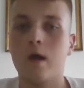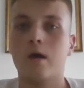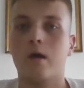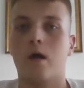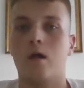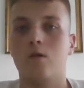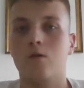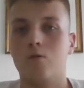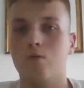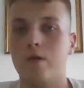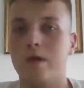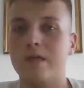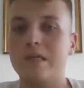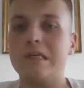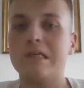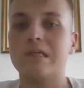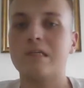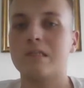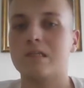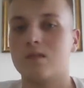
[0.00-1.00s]

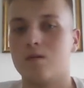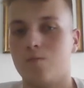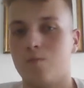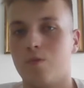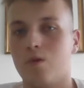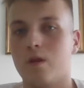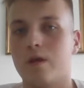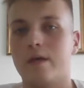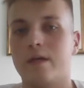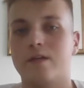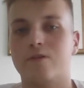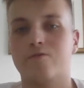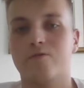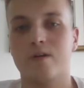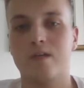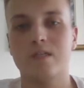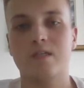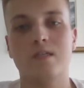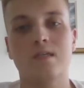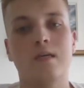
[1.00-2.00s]
calculating simple
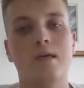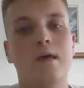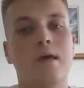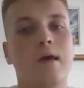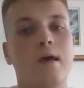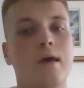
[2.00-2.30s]
interest